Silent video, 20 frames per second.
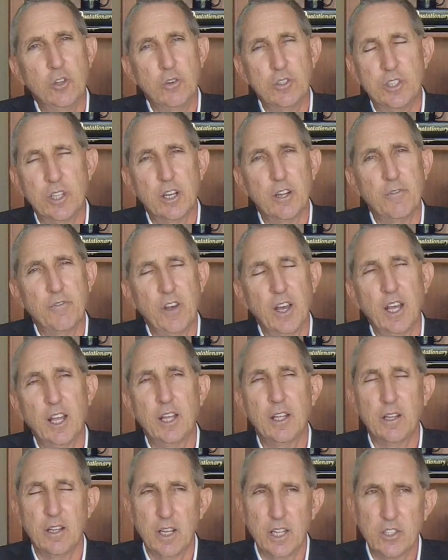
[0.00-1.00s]
to
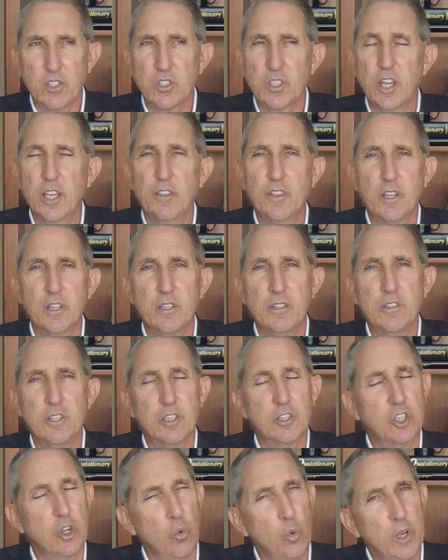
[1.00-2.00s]
identify, let's say,
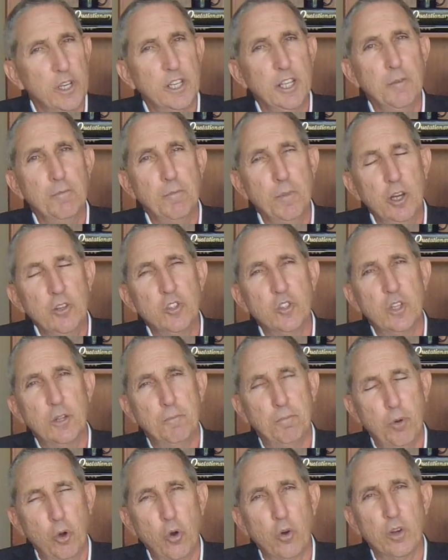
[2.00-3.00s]
the 20 most
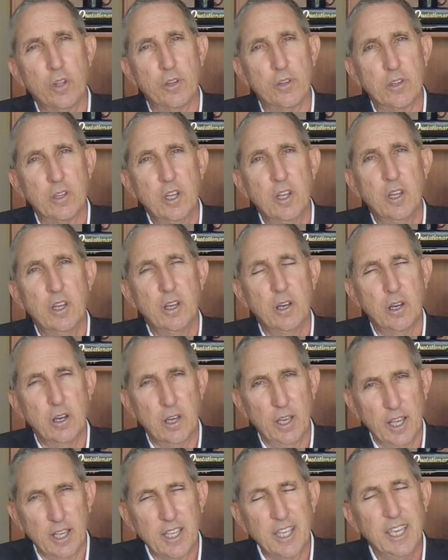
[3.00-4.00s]
important
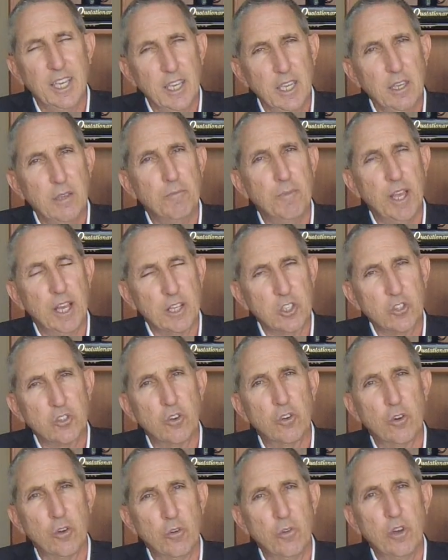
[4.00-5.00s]
key
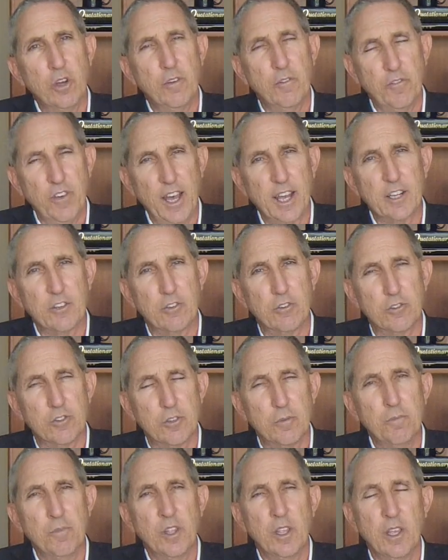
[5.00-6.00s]
external
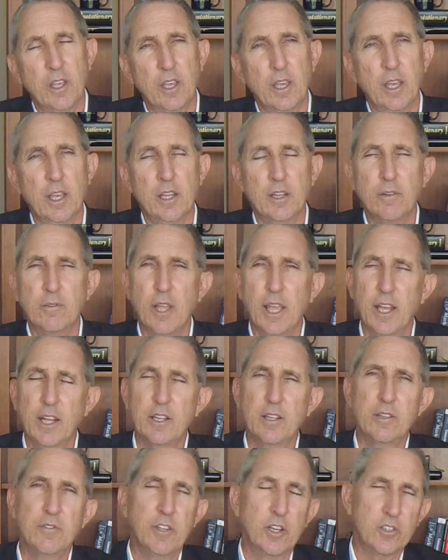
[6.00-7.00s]
factors. And
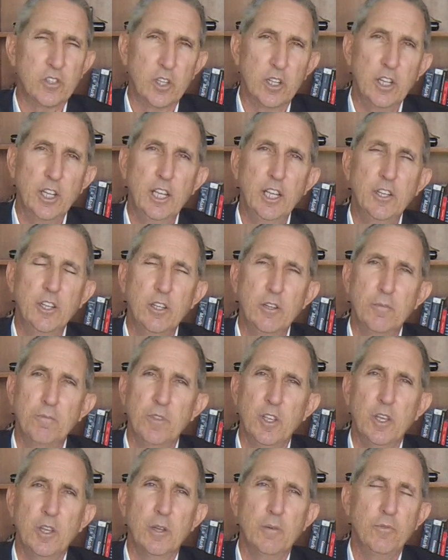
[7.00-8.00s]
there's a need to
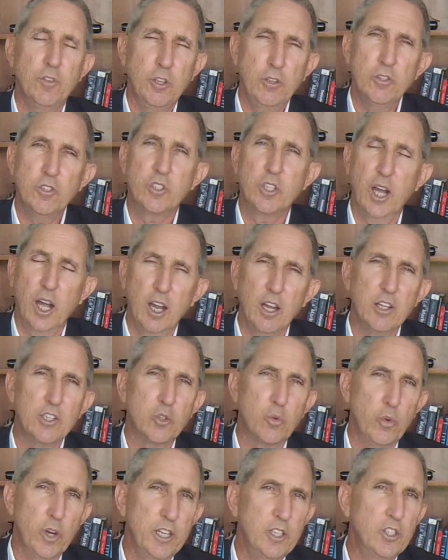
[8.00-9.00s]
use dollars,
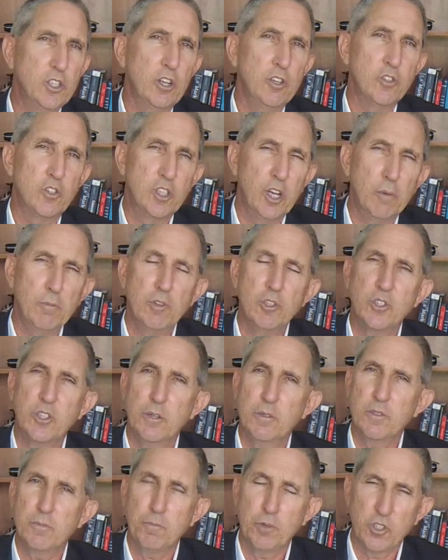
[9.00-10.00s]
ratios, numbers,
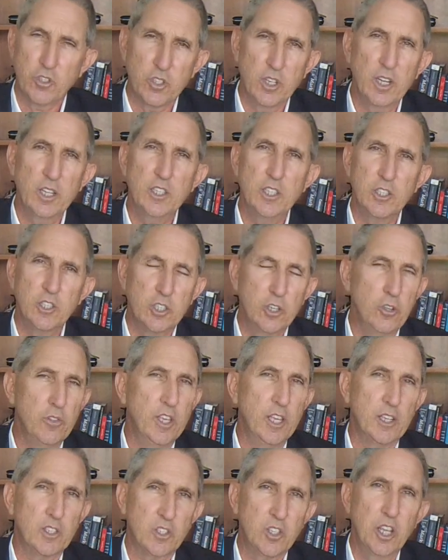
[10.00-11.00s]
and percentages to
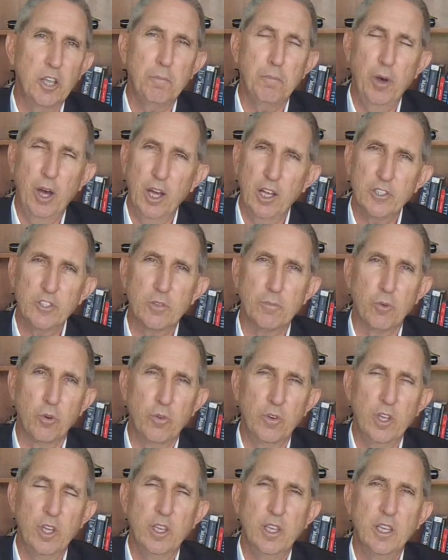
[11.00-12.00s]
the extent
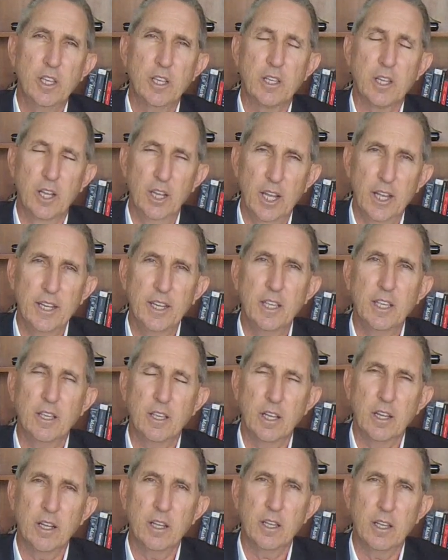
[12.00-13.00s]
possible in collecting